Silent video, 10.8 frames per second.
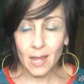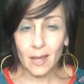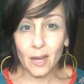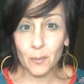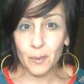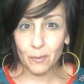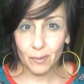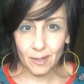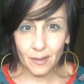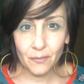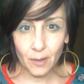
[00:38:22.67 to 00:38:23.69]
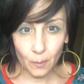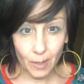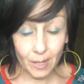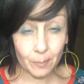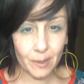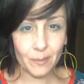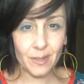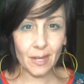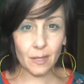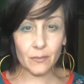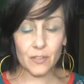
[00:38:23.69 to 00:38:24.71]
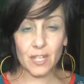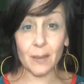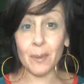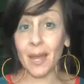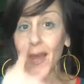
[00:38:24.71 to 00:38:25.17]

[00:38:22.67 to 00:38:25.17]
It could be a really fun way to play with negative shape.